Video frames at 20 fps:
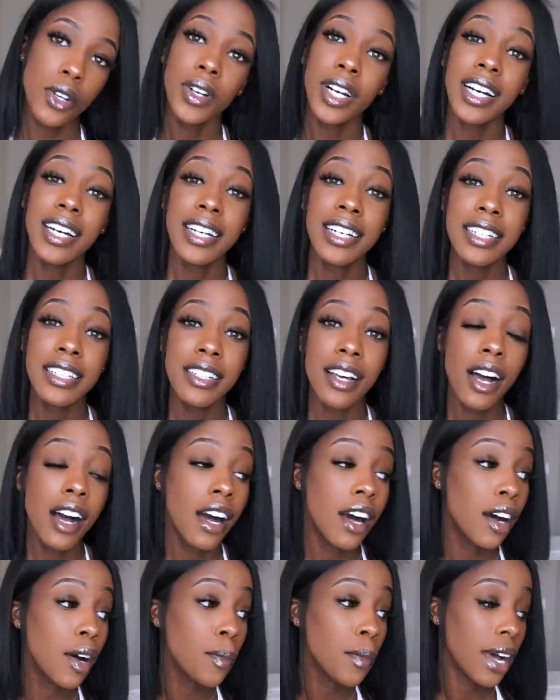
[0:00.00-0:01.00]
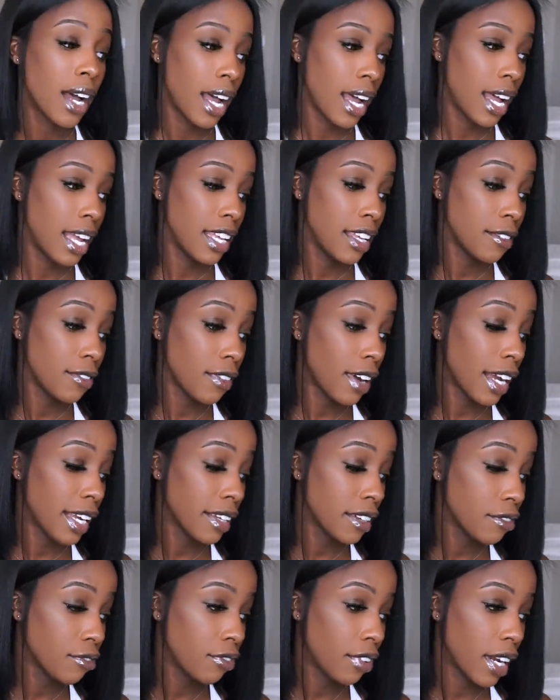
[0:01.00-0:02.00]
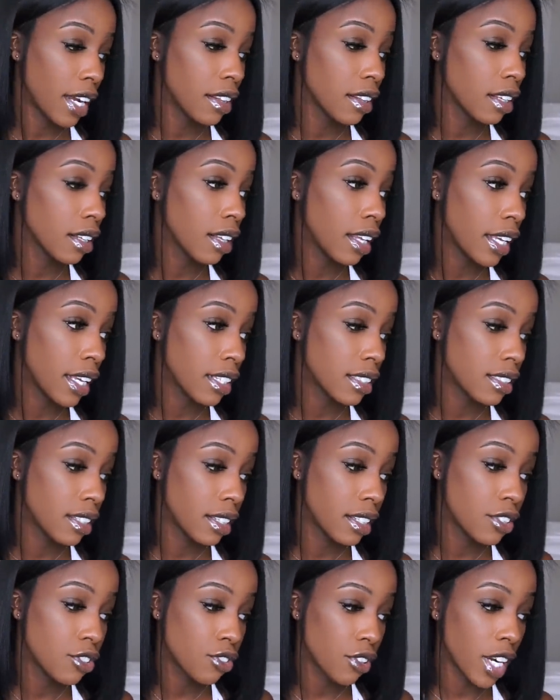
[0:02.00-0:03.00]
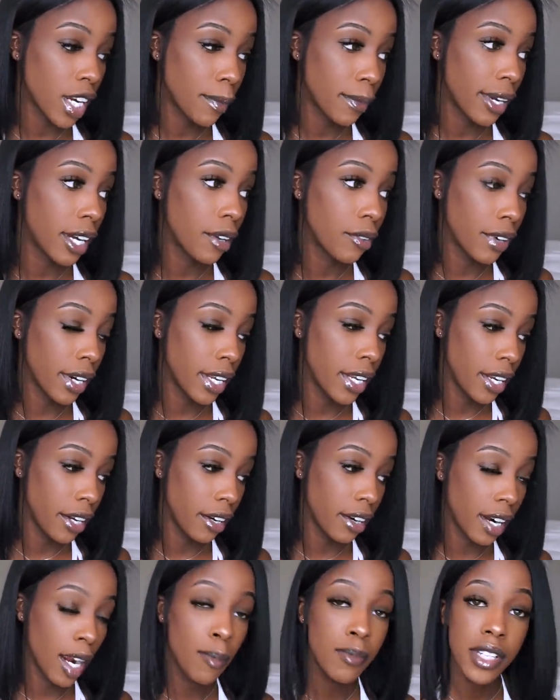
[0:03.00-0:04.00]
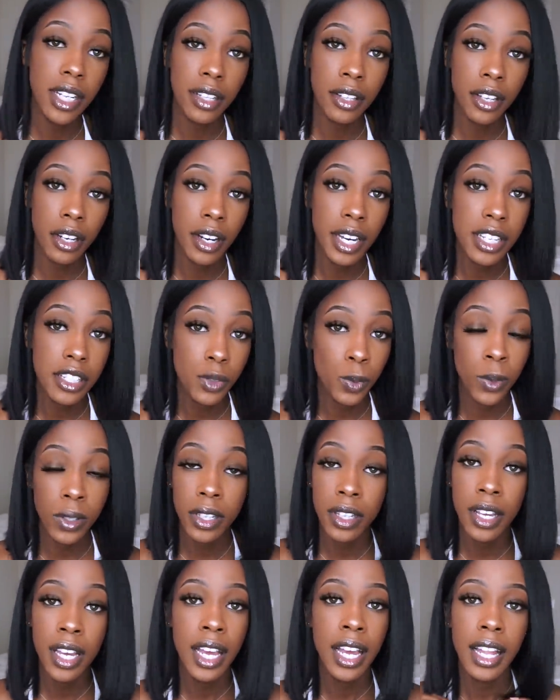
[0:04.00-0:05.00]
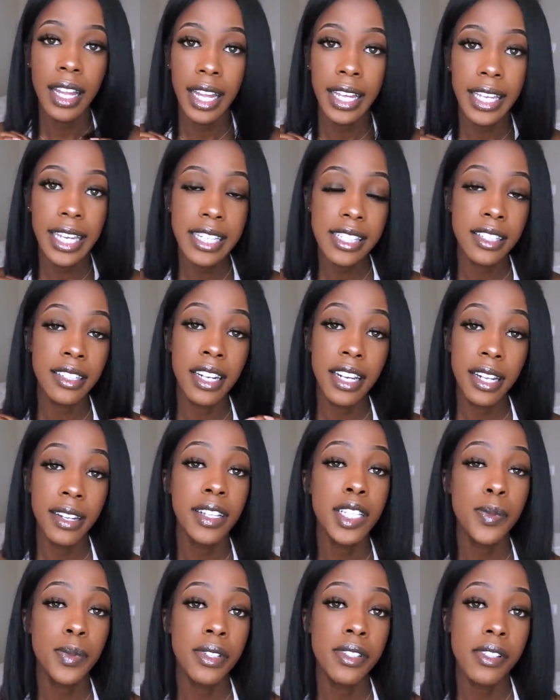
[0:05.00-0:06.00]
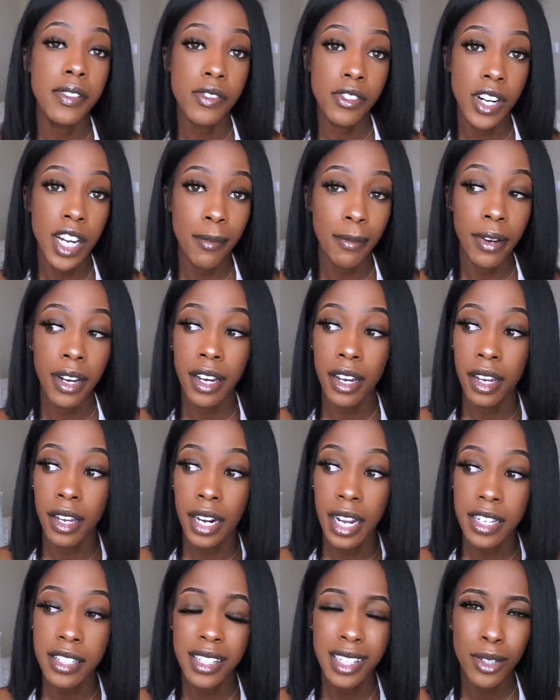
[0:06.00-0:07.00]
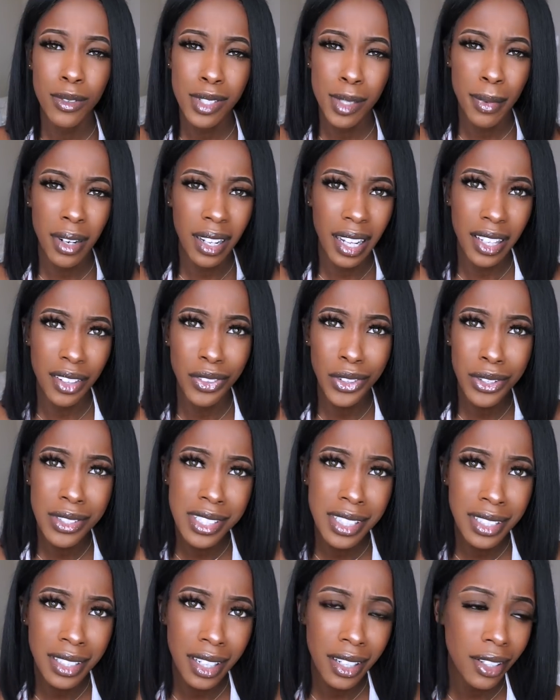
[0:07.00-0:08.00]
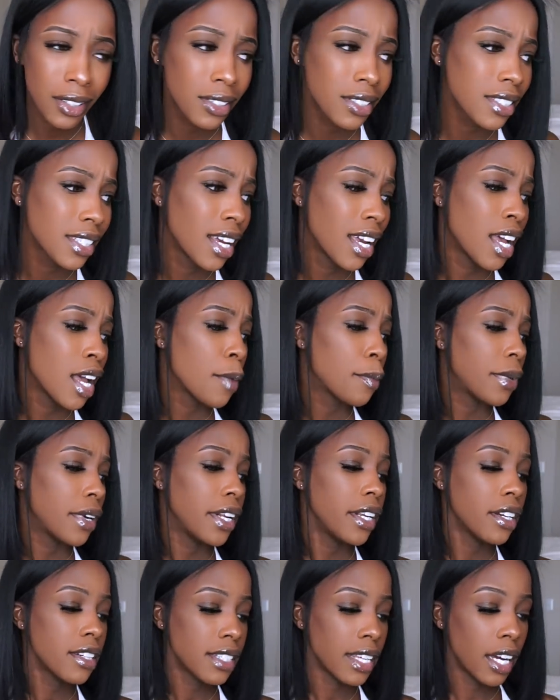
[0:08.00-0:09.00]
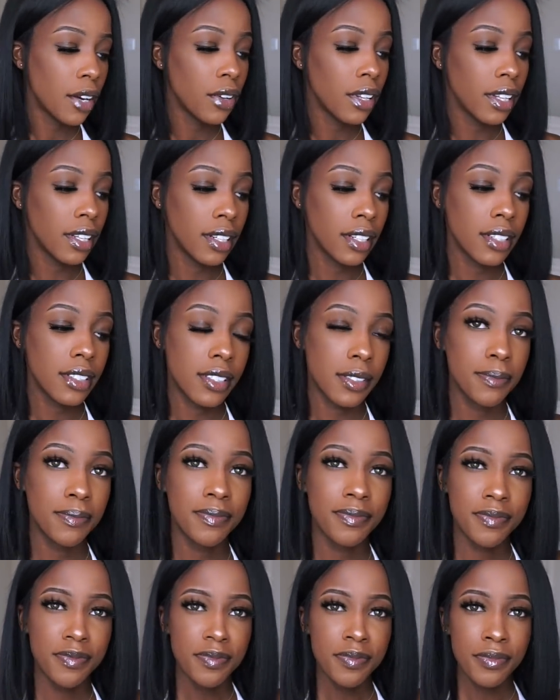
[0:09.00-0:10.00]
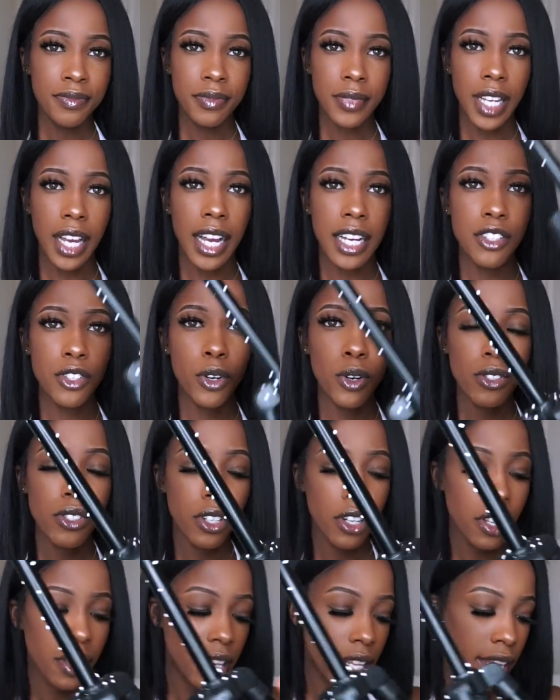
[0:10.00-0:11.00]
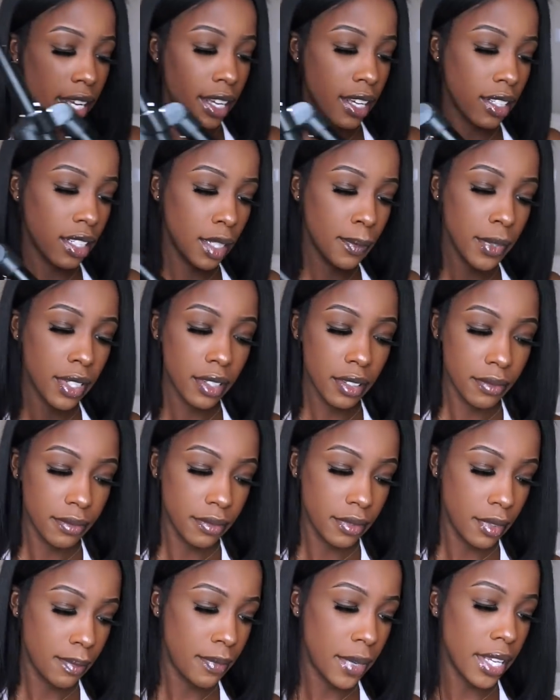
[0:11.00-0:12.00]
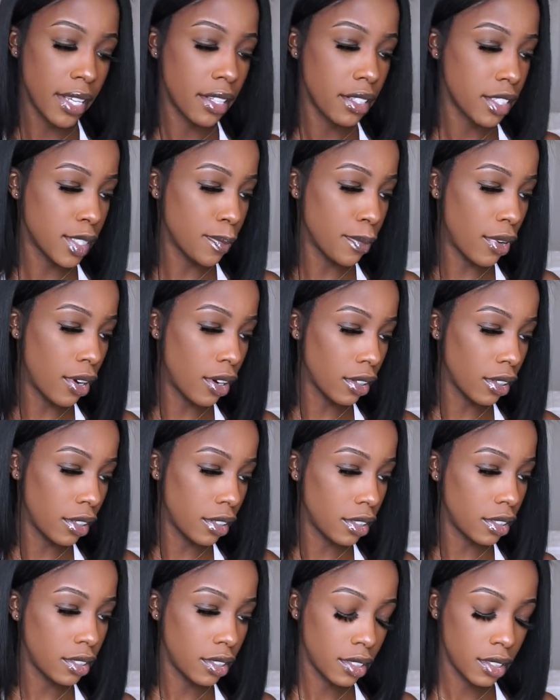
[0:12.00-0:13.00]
So guys, if I can find the link to this tripod right here, I'm telling y'all, it's really like, it's an inexpensive tripod. I said it was about like $13, but here's how it looks. I told y'all that, let me make it smaller.